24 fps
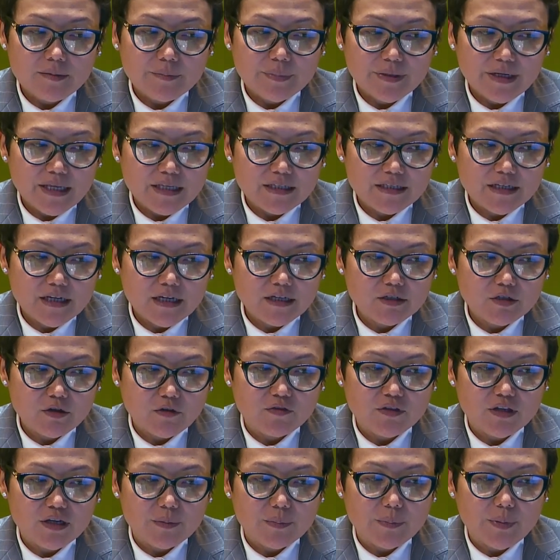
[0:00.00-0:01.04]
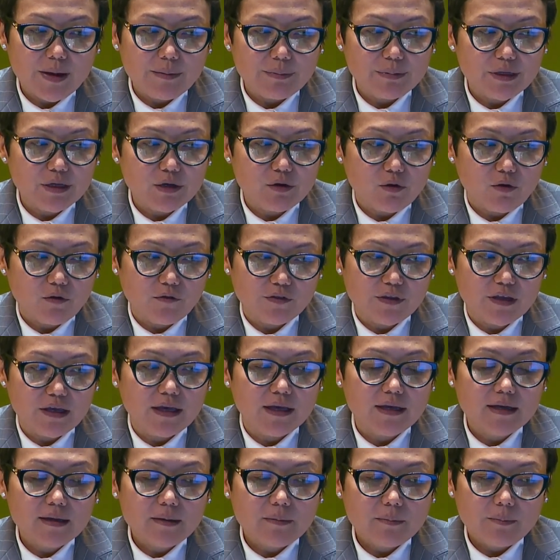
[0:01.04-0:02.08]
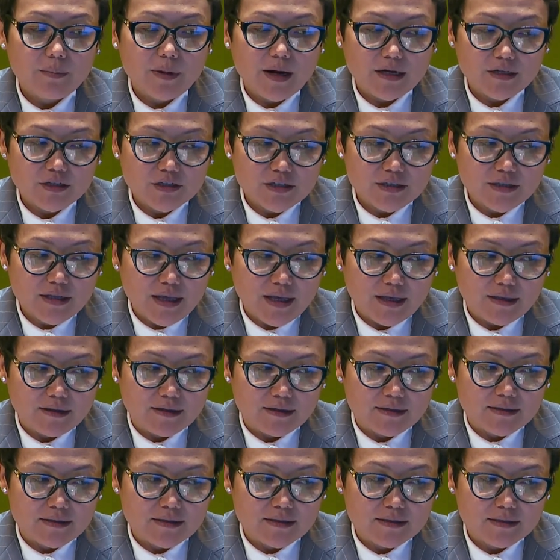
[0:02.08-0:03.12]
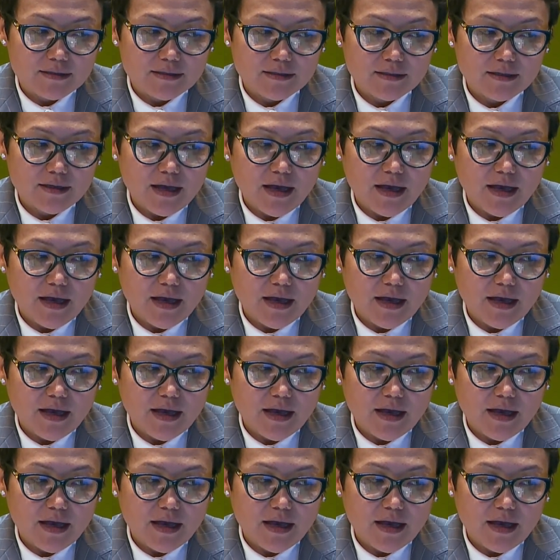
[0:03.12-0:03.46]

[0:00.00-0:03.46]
President of the Republic of the Marshall Islands.